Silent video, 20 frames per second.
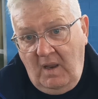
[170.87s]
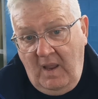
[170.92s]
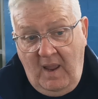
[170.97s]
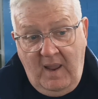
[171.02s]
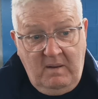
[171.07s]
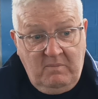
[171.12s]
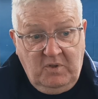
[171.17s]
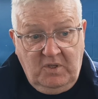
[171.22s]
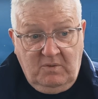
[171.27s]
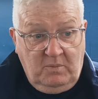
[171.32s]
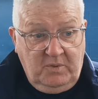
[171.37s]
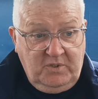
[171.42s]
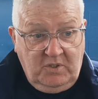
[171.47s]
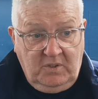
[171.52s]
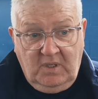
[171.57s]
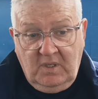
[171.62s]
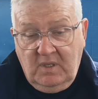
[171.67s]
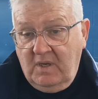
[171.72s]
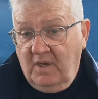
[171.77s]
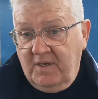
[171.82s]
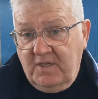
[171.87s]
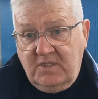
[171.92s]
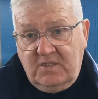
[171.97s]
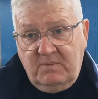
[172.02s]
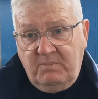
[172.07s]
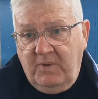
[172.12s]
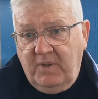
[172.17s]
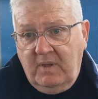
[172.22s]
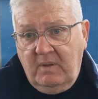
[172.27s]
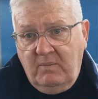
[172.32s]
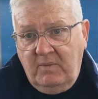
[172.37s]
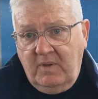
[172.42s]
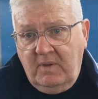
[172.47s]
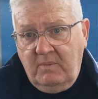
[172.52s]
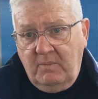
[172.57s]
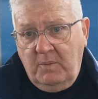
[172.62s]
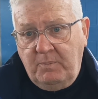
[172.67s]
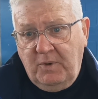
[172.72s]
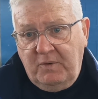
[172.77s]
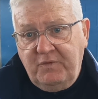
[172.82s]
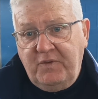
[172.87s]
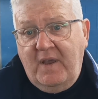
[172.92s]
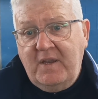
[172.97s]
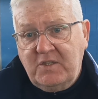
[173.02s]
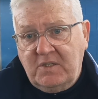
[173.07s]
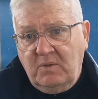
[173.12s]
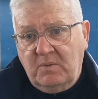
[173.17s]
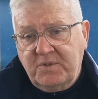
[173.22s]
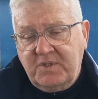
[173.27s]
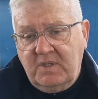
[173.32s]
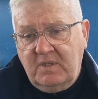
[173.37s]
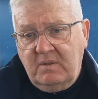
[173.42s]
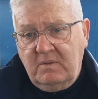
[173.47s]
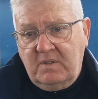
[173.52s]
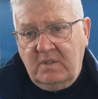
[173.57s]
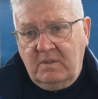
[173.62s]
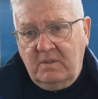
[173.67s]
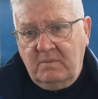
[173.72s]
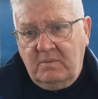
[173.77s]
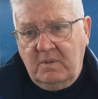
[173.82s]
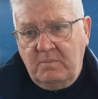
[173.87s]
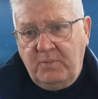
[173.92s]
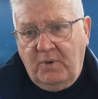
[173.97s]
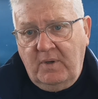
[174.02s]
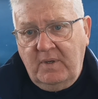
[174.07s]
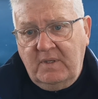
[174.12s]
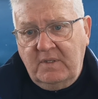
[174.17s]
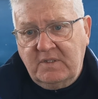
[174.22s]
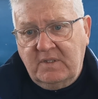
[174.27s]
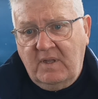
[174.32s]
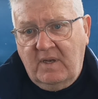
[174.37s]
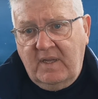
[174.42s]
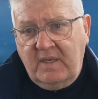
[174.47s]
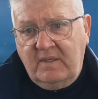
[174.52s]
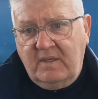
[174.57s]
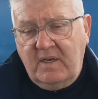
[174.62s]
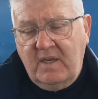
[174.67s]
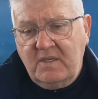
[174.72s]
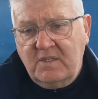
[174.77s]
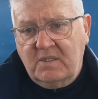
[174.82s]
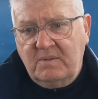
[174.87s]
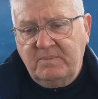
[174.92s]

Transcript: And, we should encourage the professionals to point us in the right direction.